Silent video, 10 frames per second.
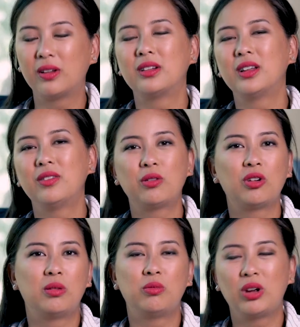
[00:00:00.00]
in the living
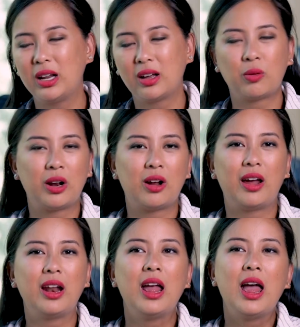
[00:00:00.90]
room reading and
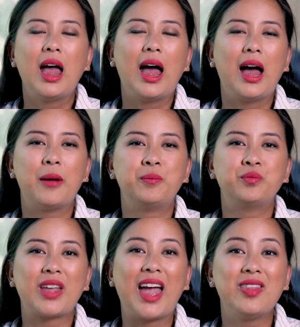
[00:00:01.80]
whatnot. And
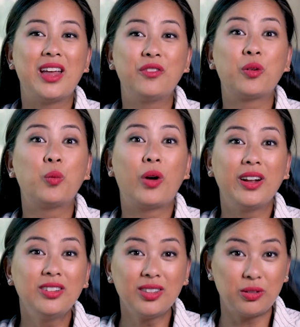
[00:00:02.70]
then from
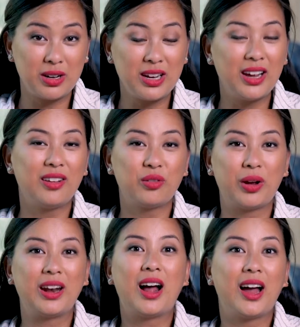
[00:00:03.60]
1 to 3 is
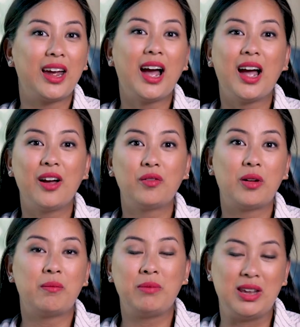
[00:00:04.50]
when I have
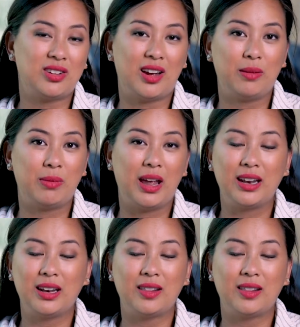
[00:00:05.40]
me time. And